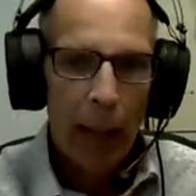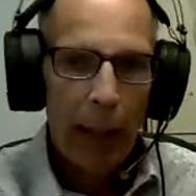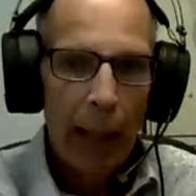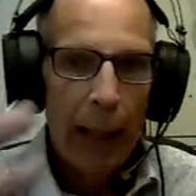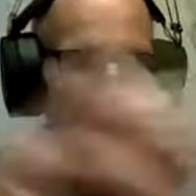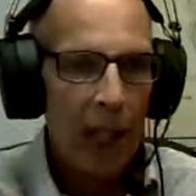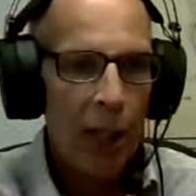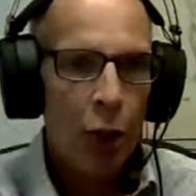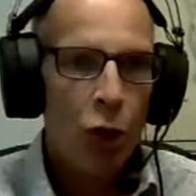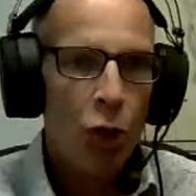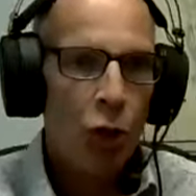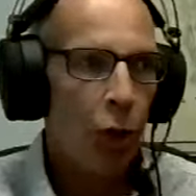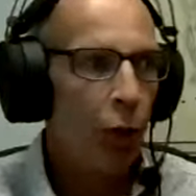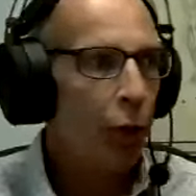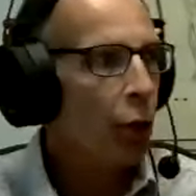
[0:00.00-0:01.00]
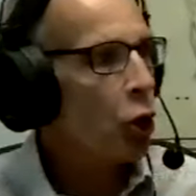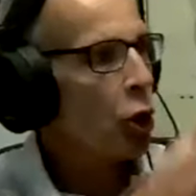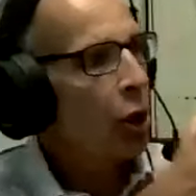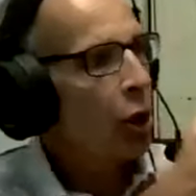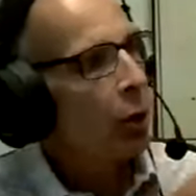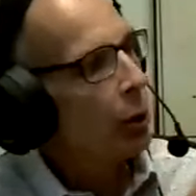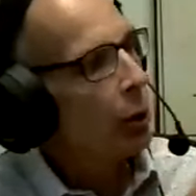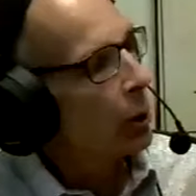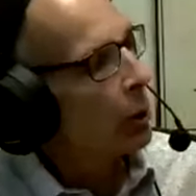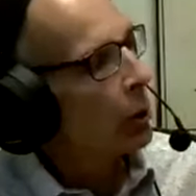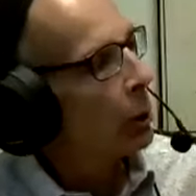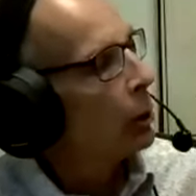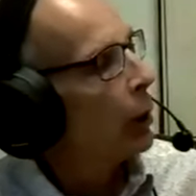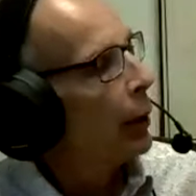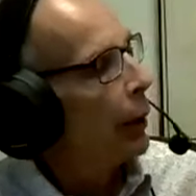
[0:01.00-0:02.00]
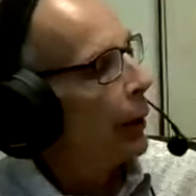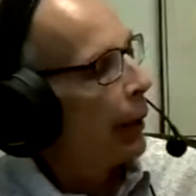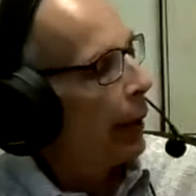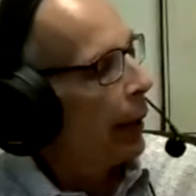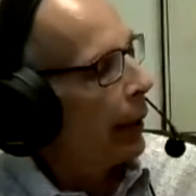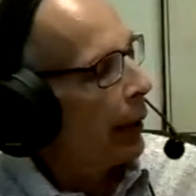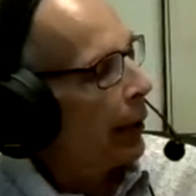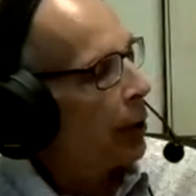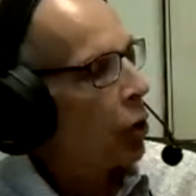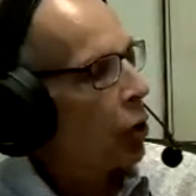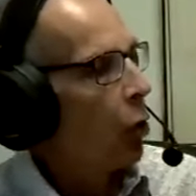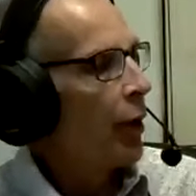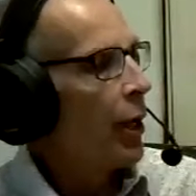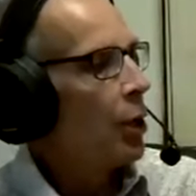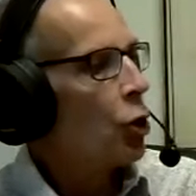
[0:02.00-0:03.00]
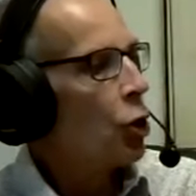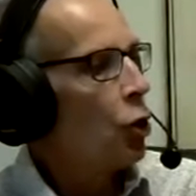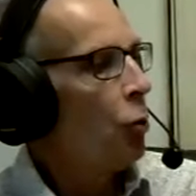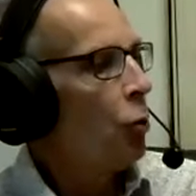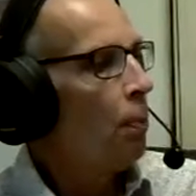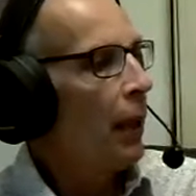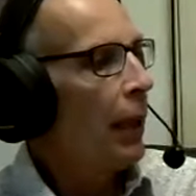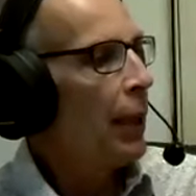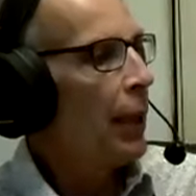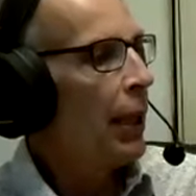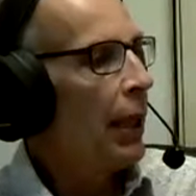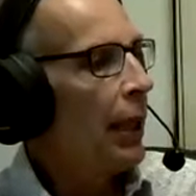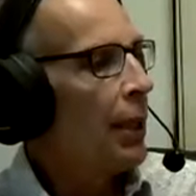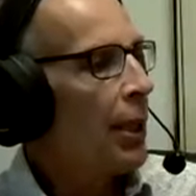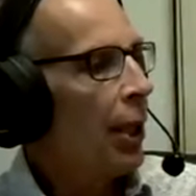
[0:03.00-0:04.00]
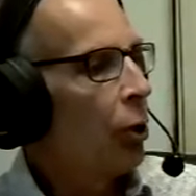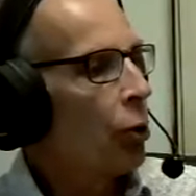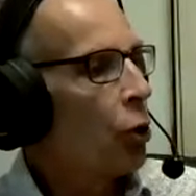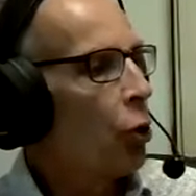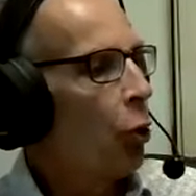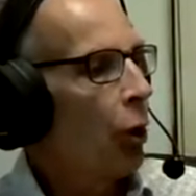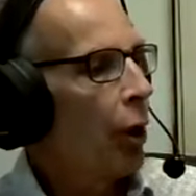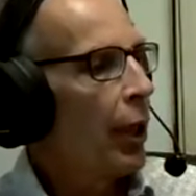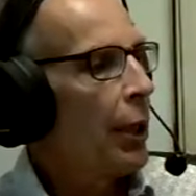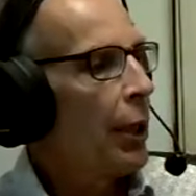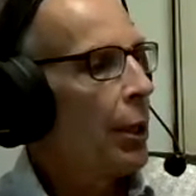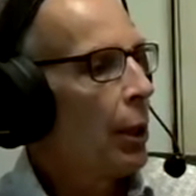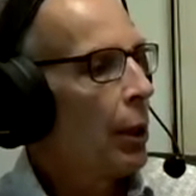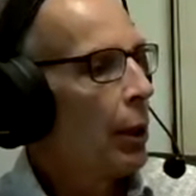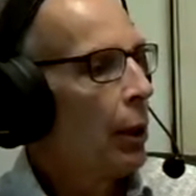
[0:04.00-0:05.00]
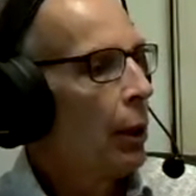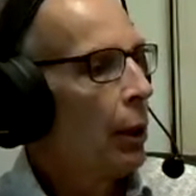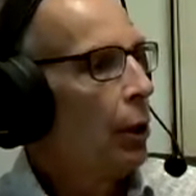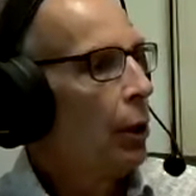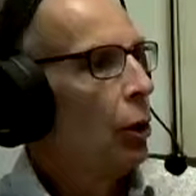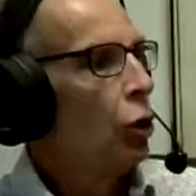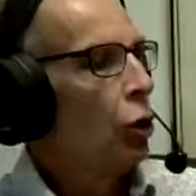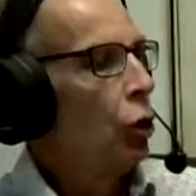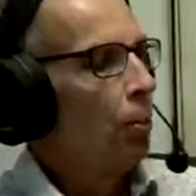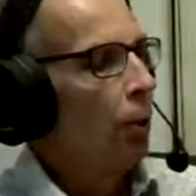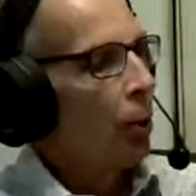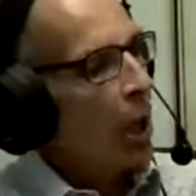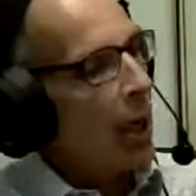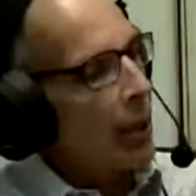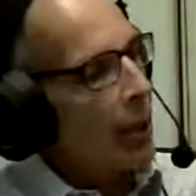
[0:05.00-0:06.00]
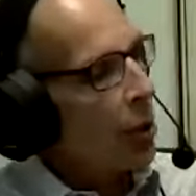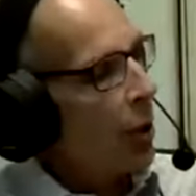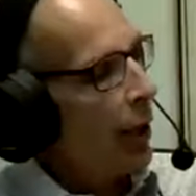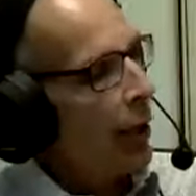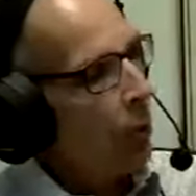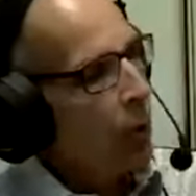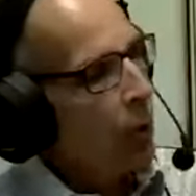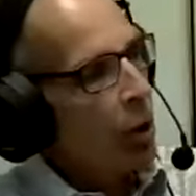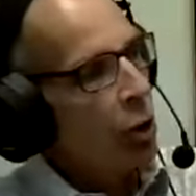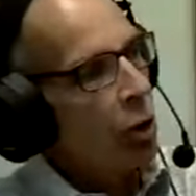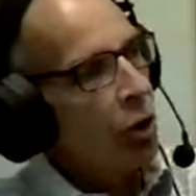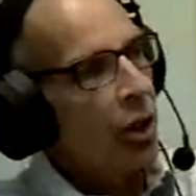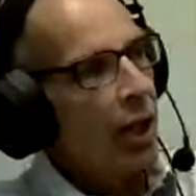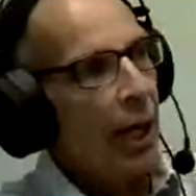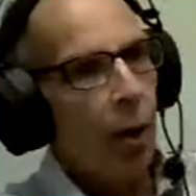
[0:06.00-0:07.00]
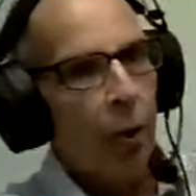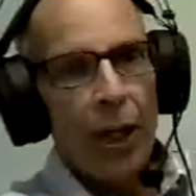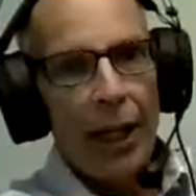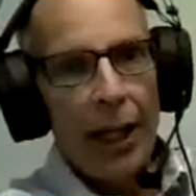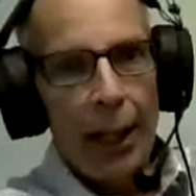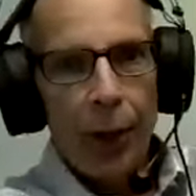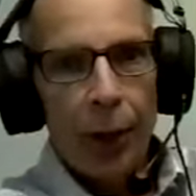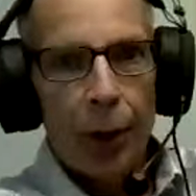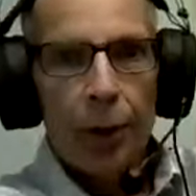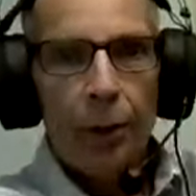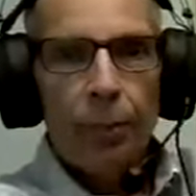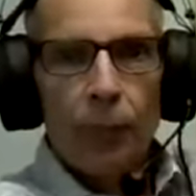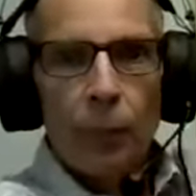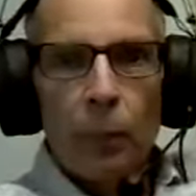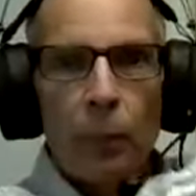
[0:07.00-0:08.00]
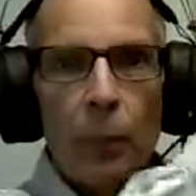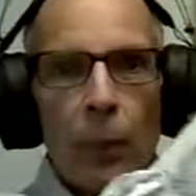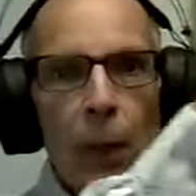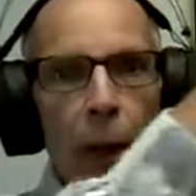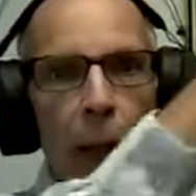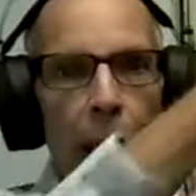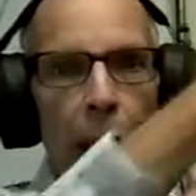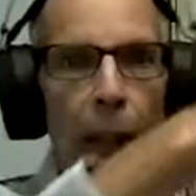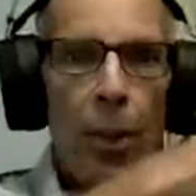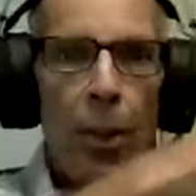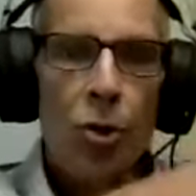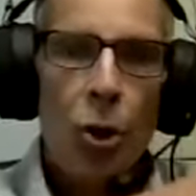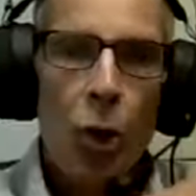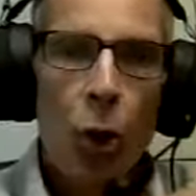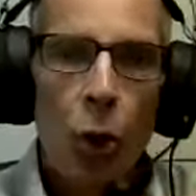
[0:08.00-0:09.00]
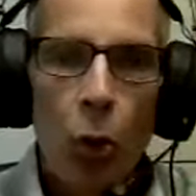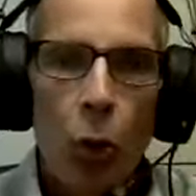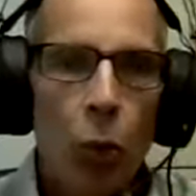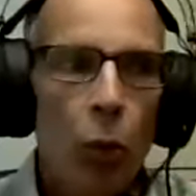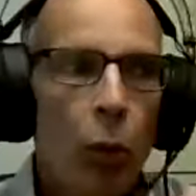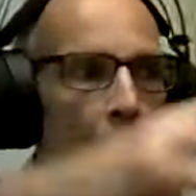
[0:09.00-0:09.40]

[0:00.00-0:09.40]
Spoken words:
and the insertion is going to be the deltoid tuberosity, which is down here. And so